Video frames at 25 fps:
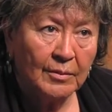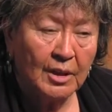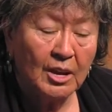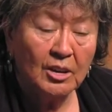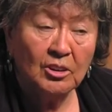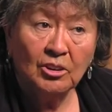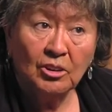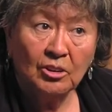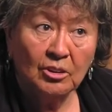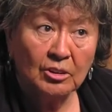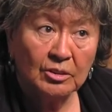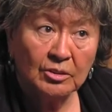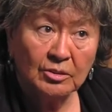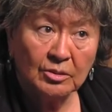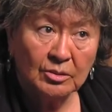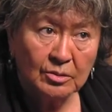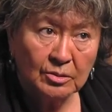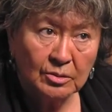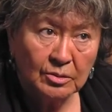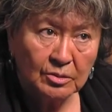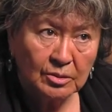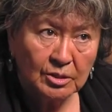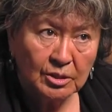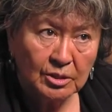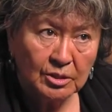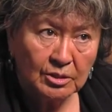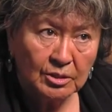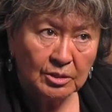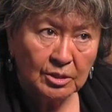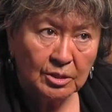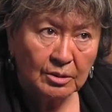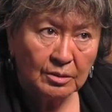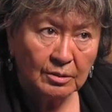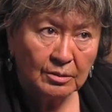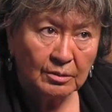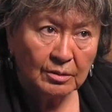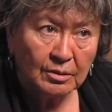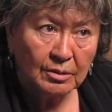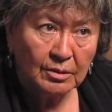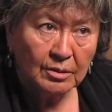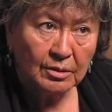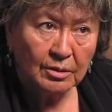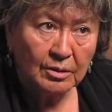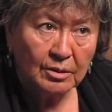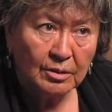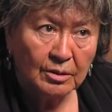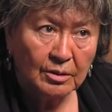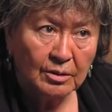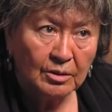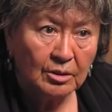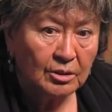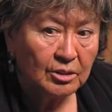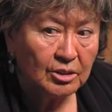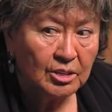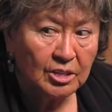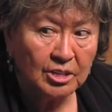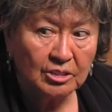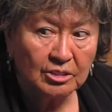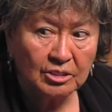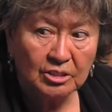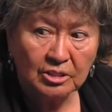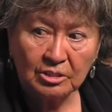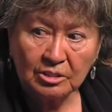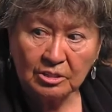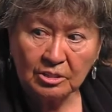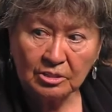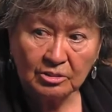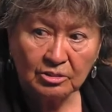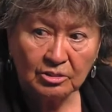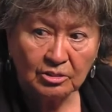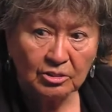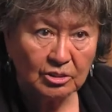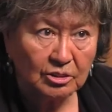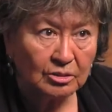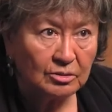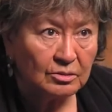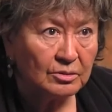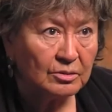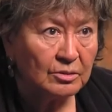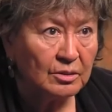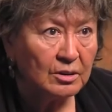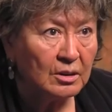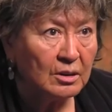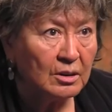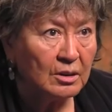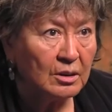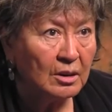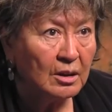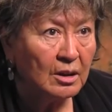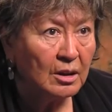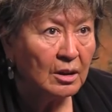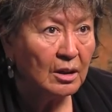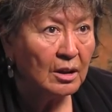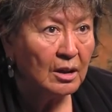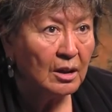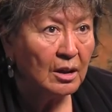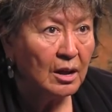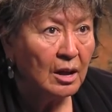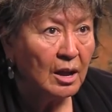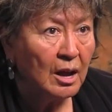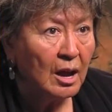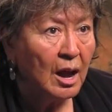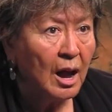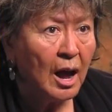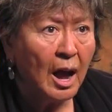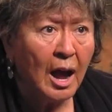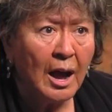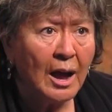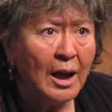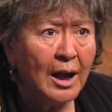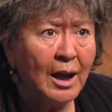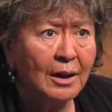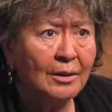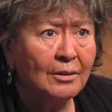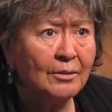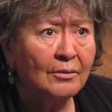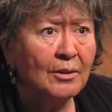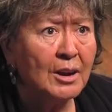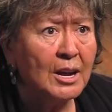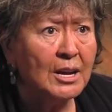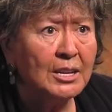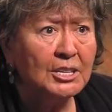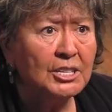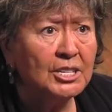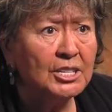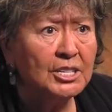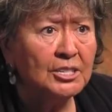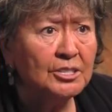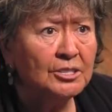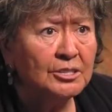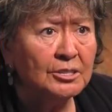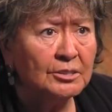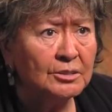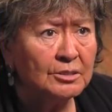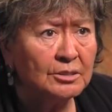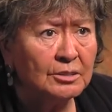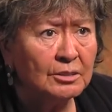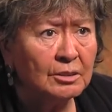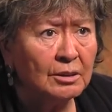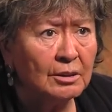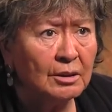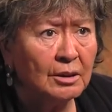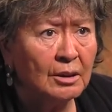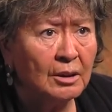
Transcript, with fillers: And you're a school teacher. You're teaching these children. I had great teachers.